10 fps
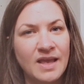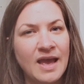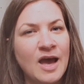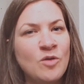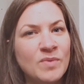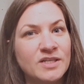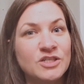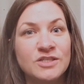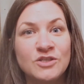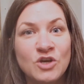How
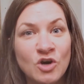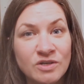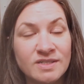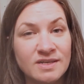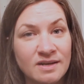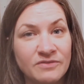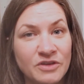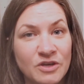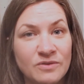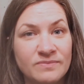much does God love
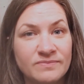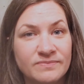you?